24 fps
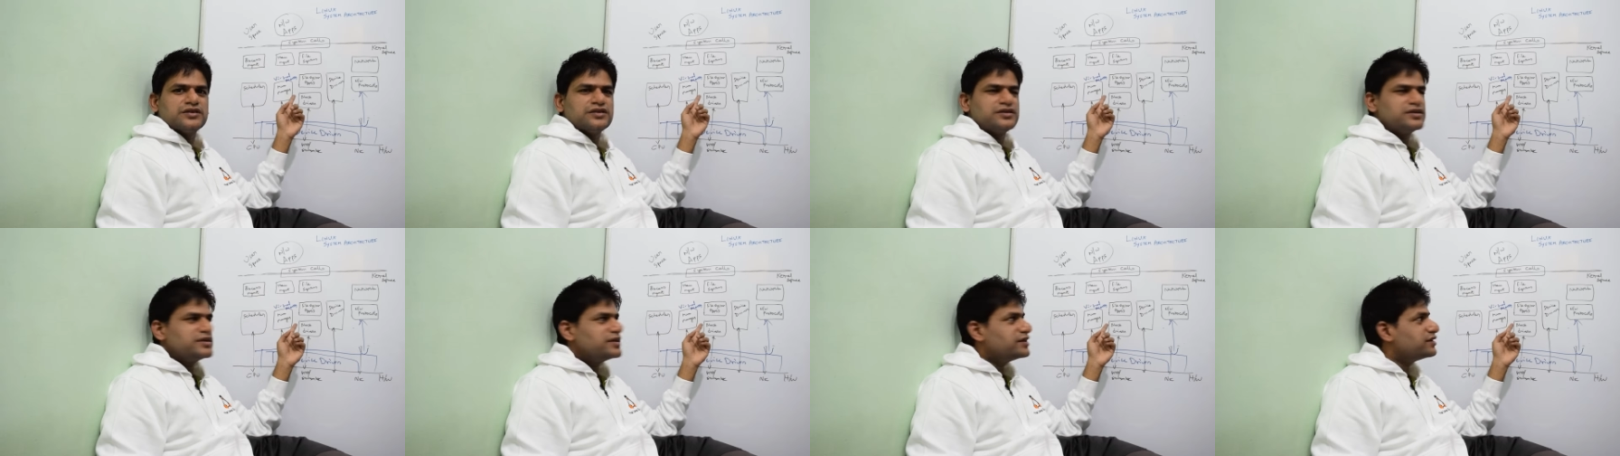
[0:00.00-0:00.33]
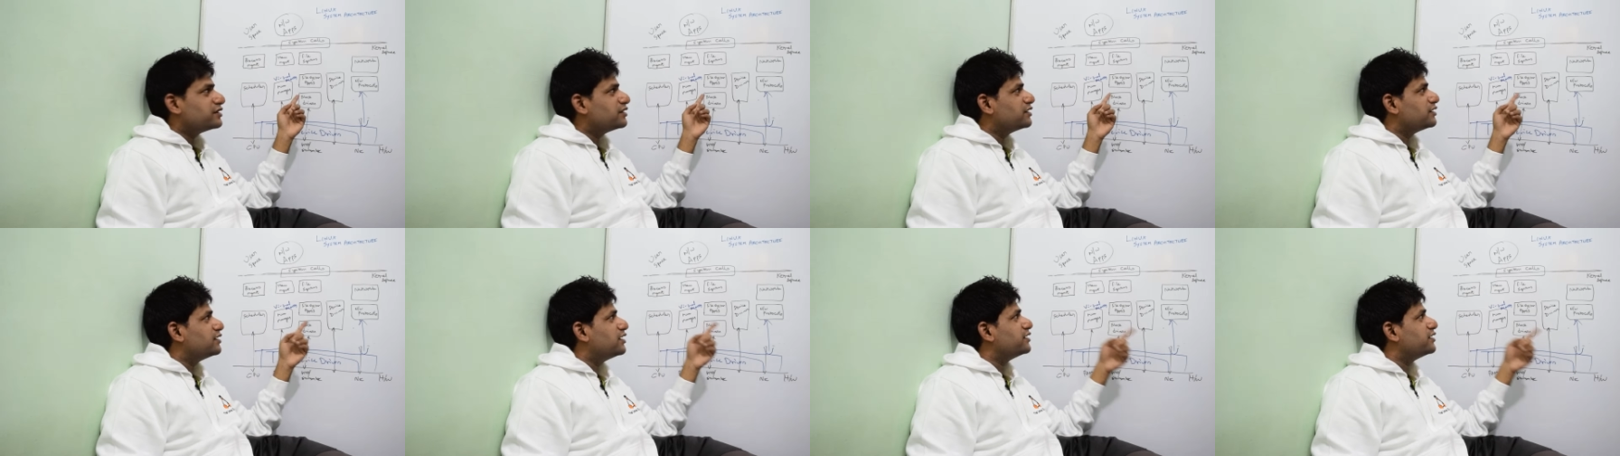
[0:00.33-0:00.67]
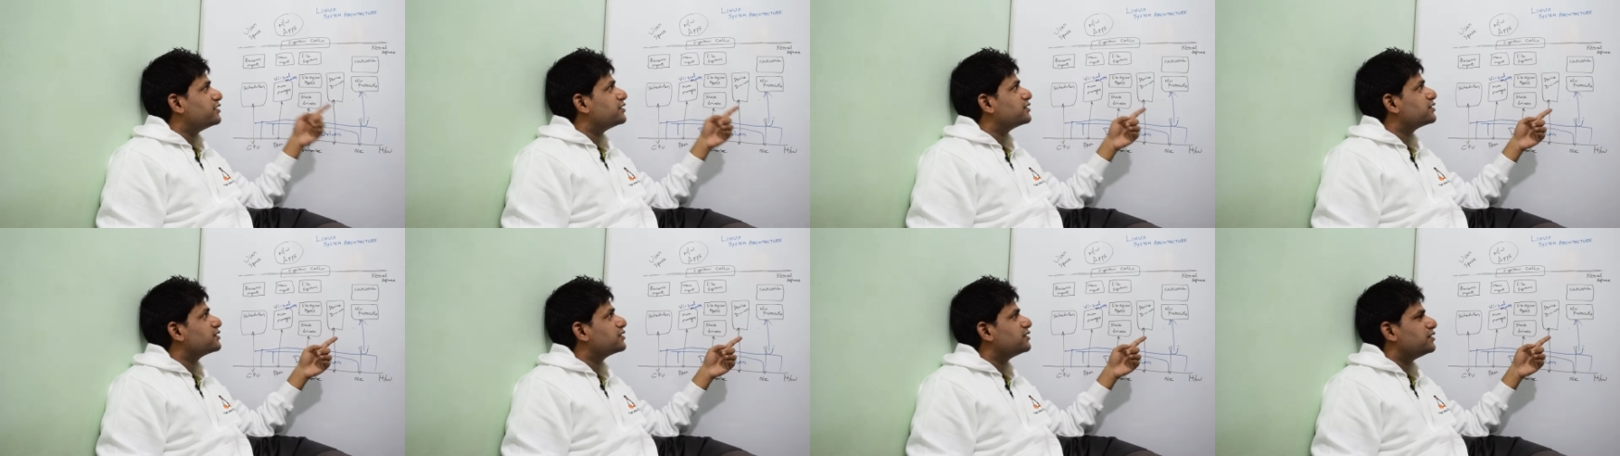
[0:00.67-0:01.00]
inside the
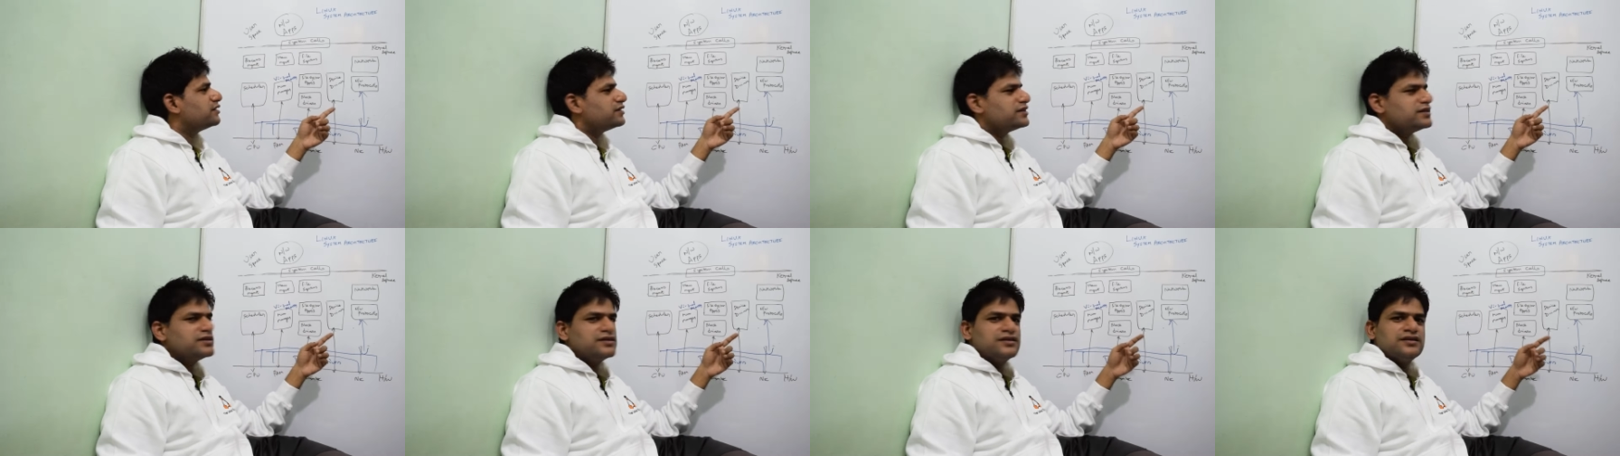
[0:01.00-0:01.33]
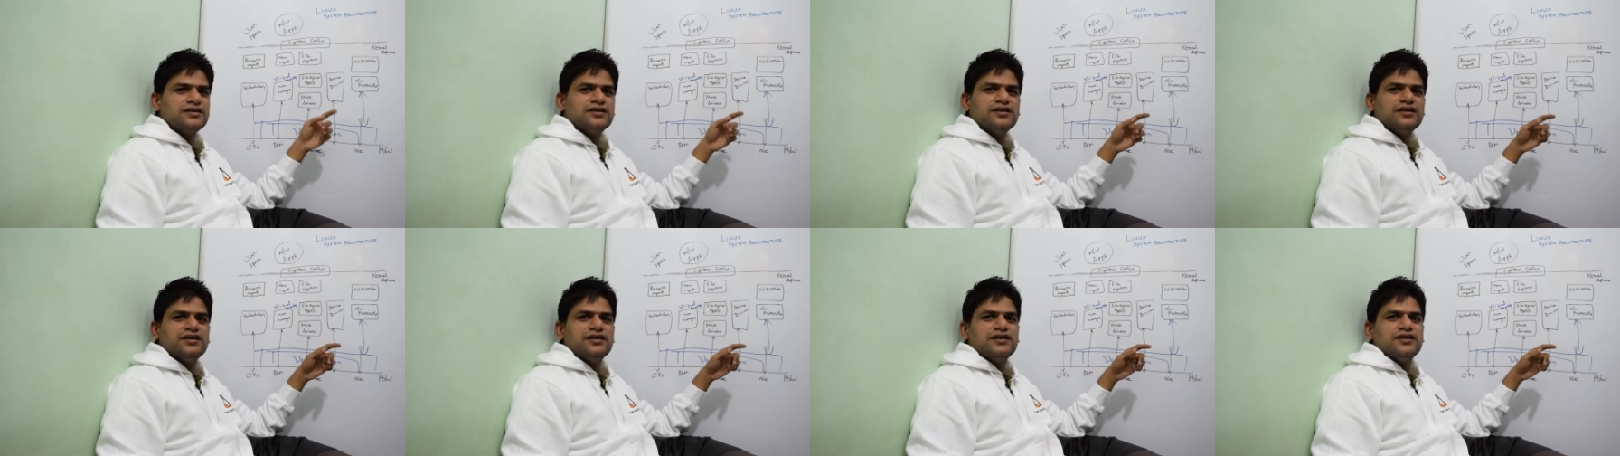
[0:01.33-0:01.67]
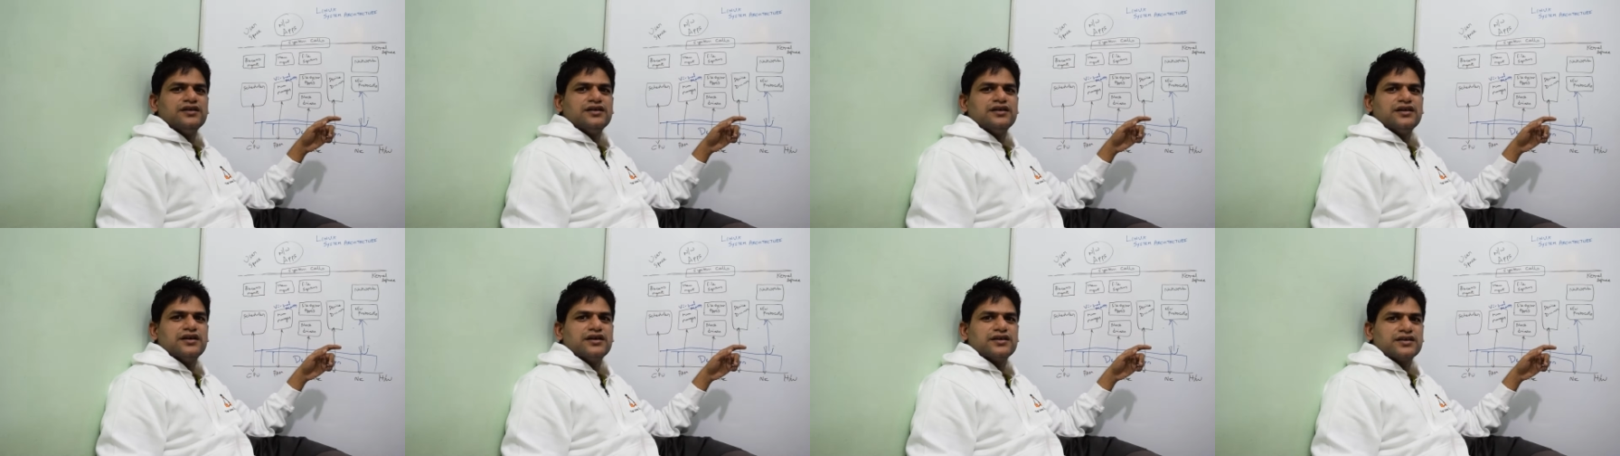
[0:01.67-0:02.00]
Linux kernel
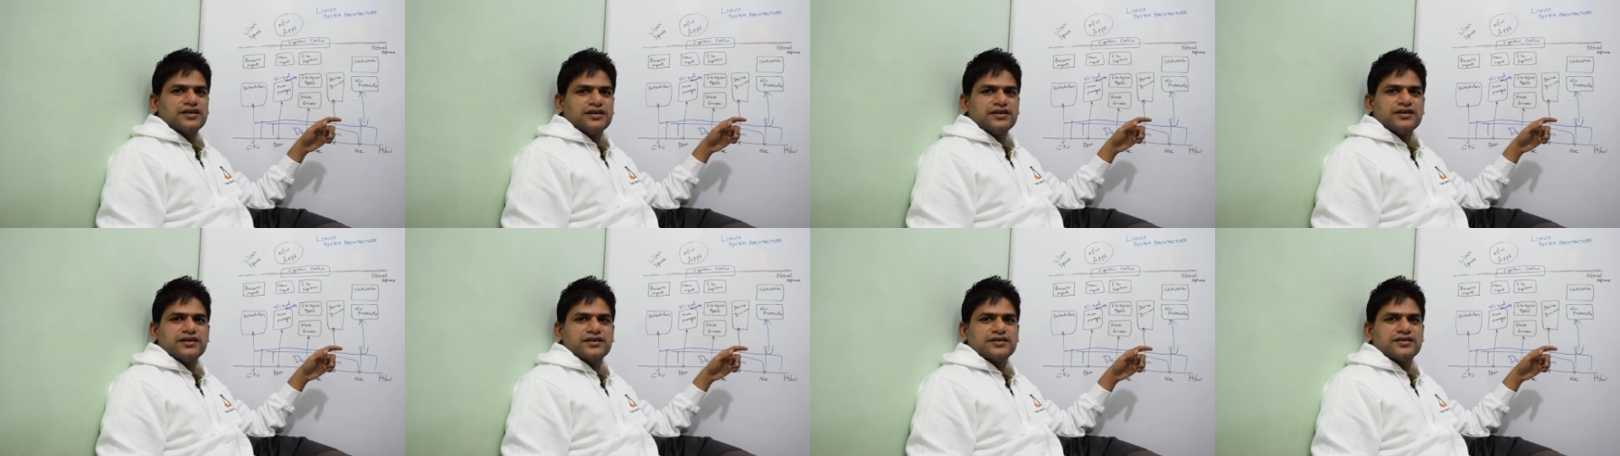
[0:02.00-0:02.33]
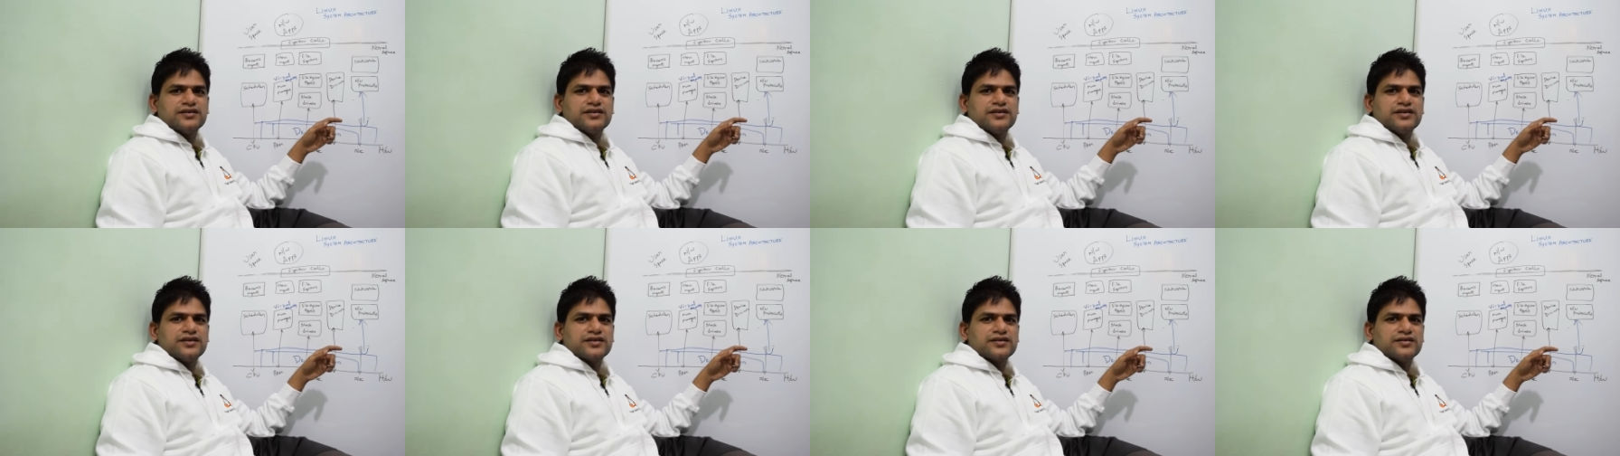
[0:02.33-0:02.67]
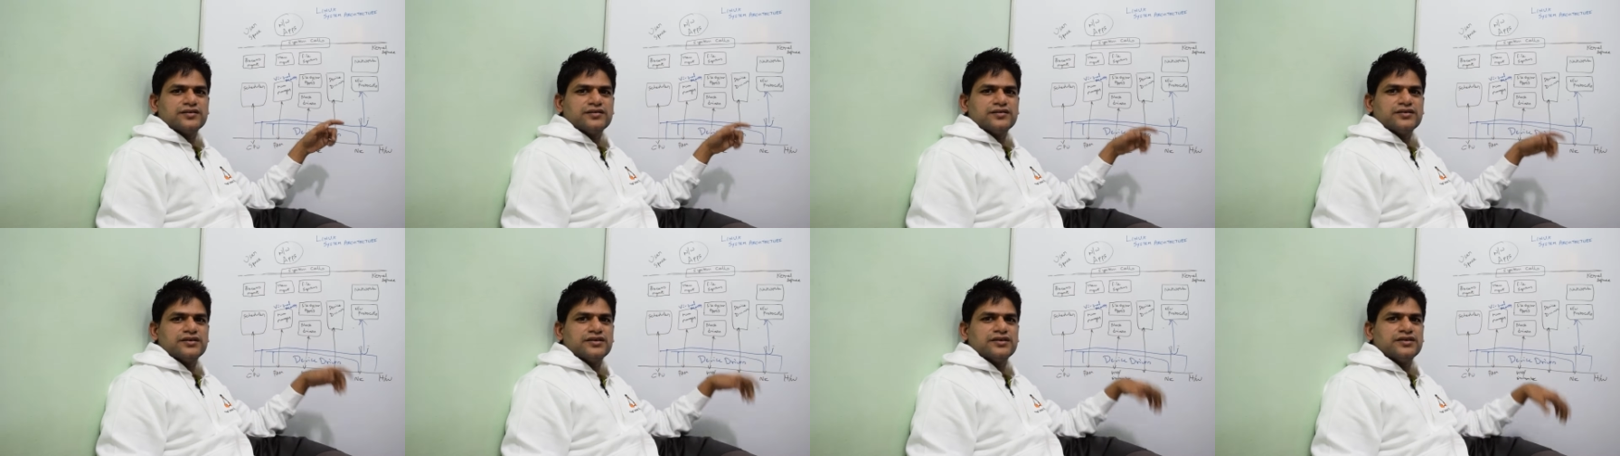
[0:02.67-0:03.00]
architecture
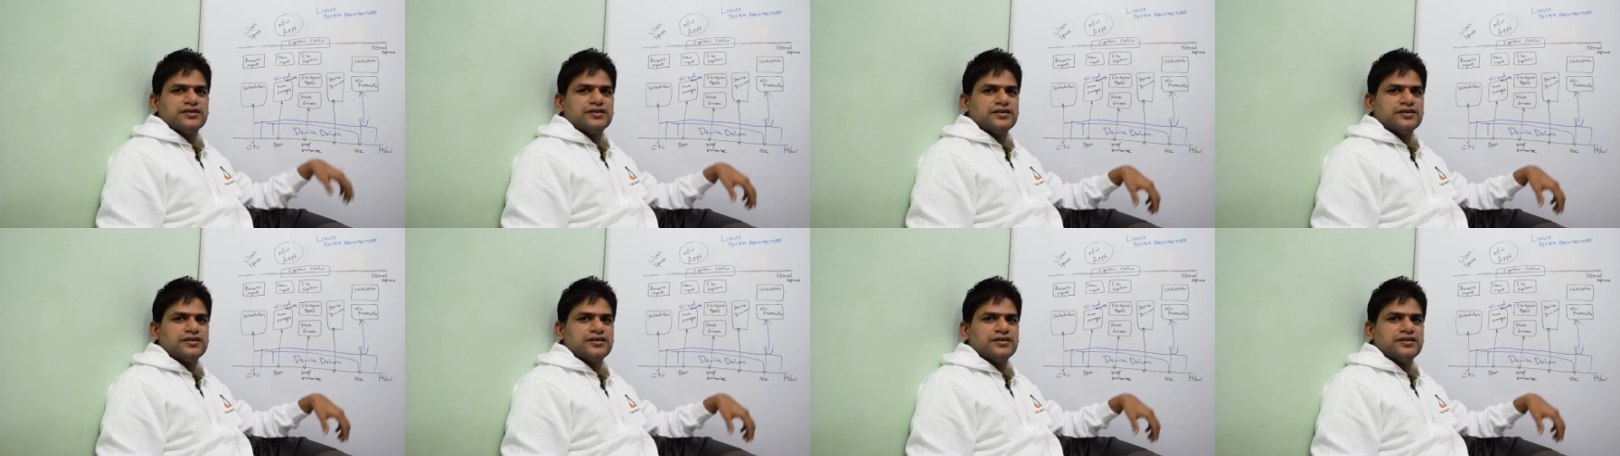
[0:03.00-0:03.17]
actually.